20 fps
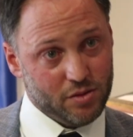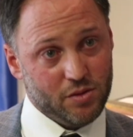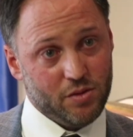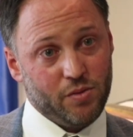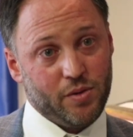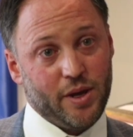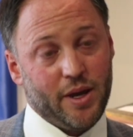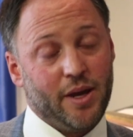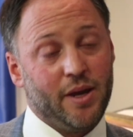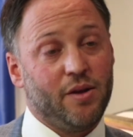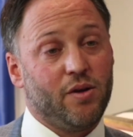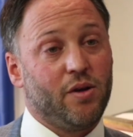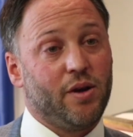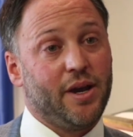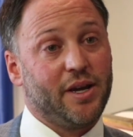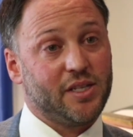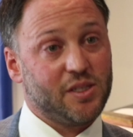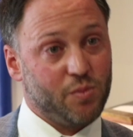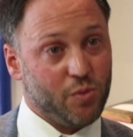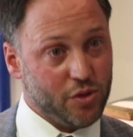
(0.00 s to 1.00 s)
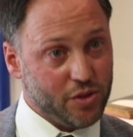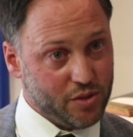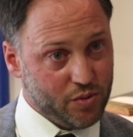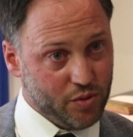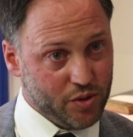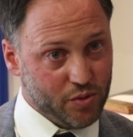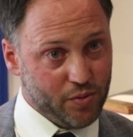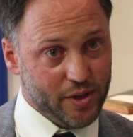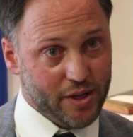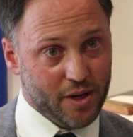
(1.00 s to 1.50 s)
okay, and our experts
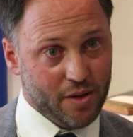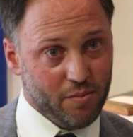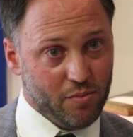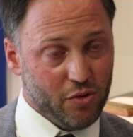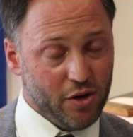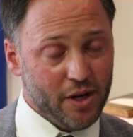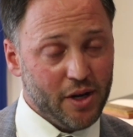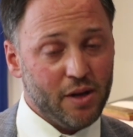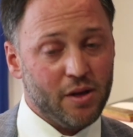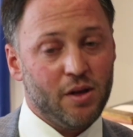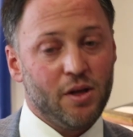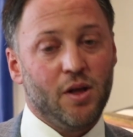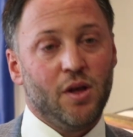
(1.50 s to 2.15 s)
which we can bring,